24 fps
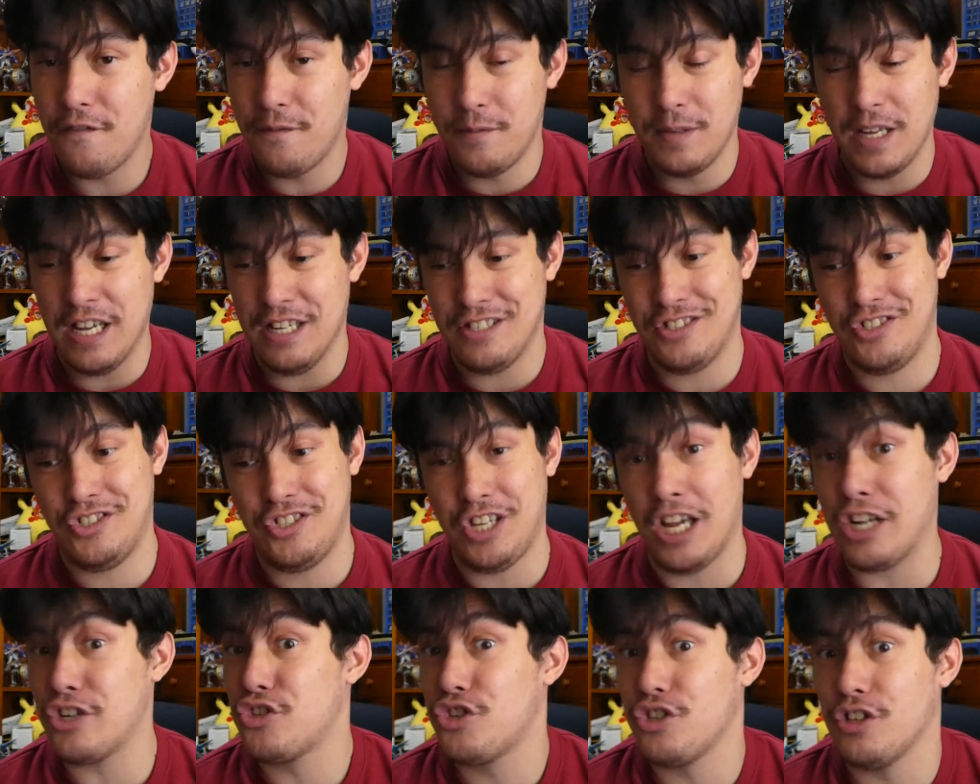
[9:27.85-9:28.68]

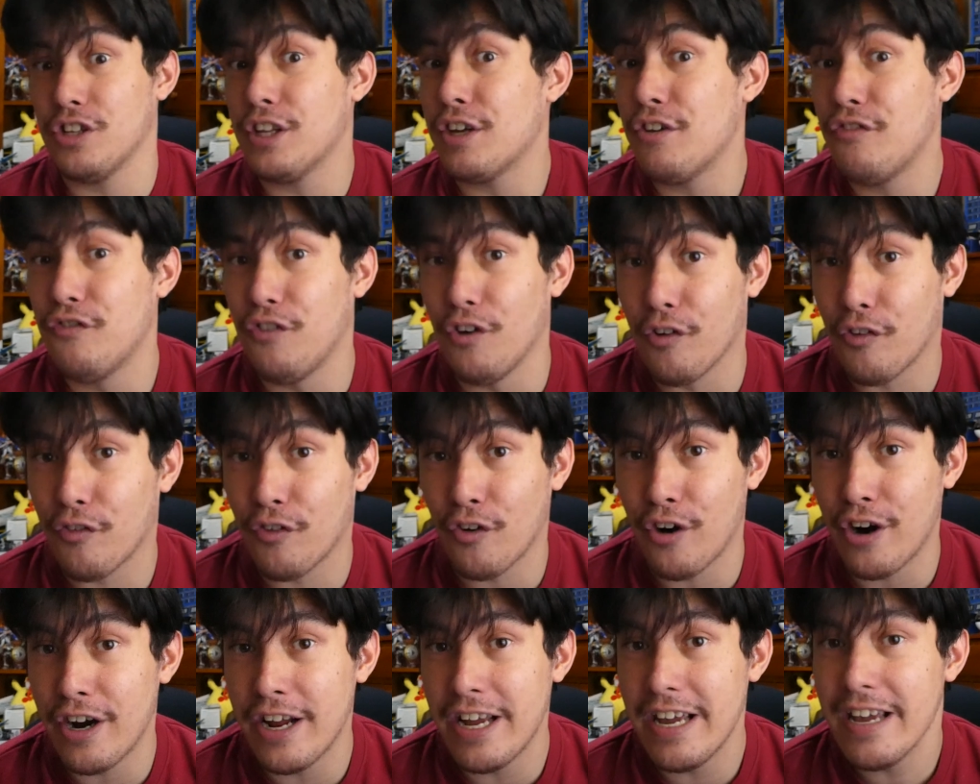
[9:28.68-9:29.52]
essentially for
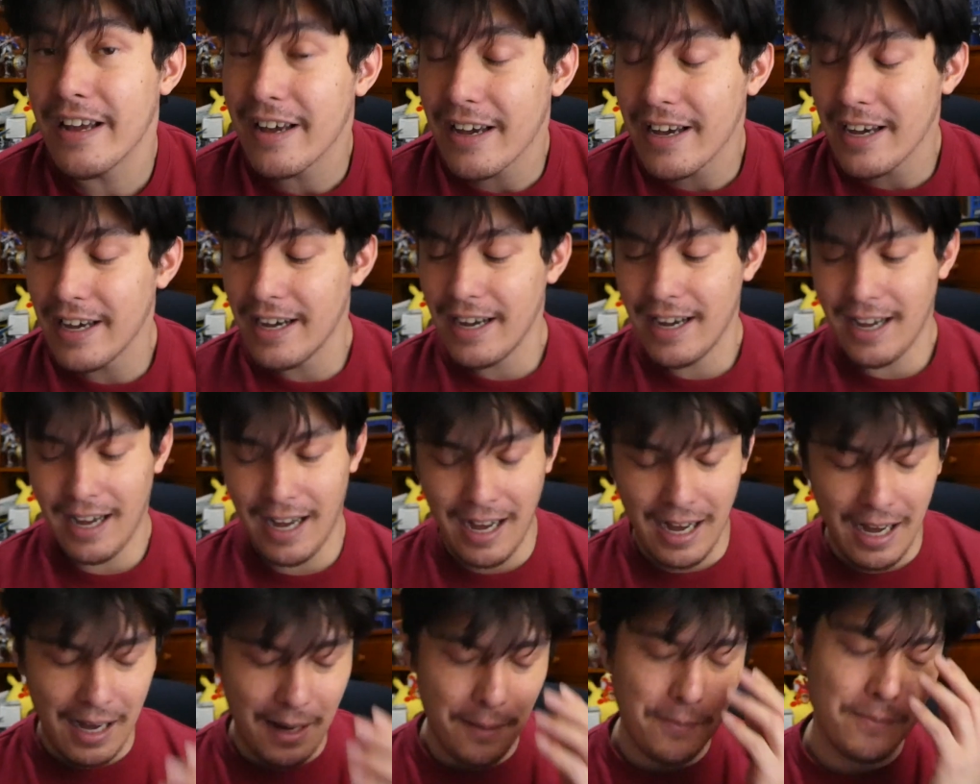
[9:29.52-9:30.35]
free.
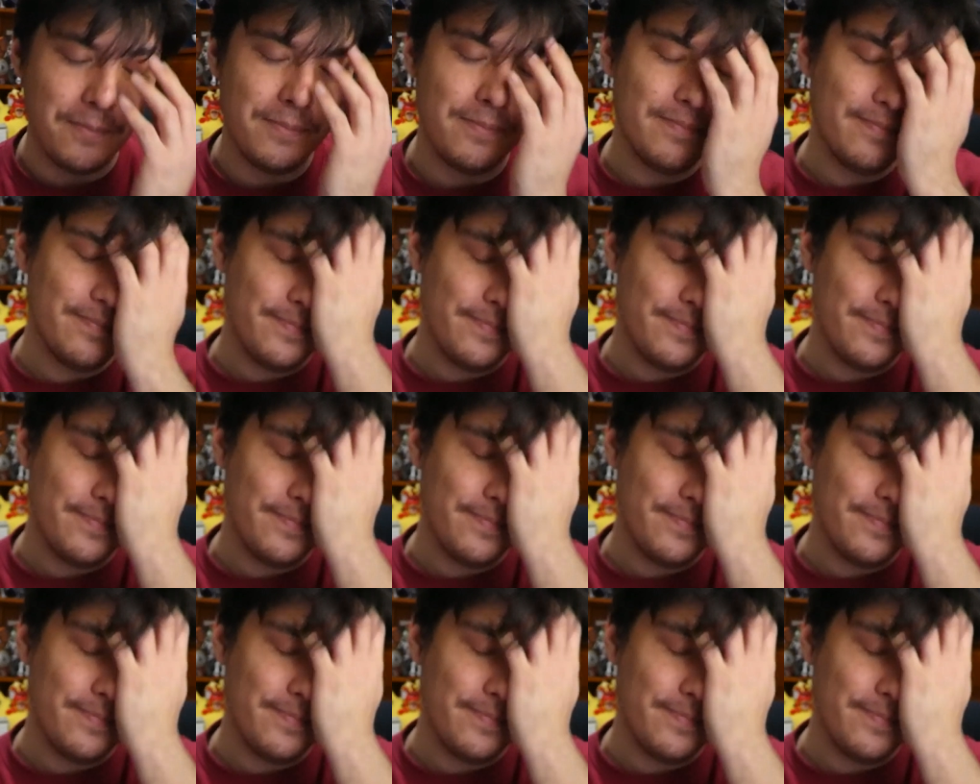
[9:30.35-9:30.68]
But,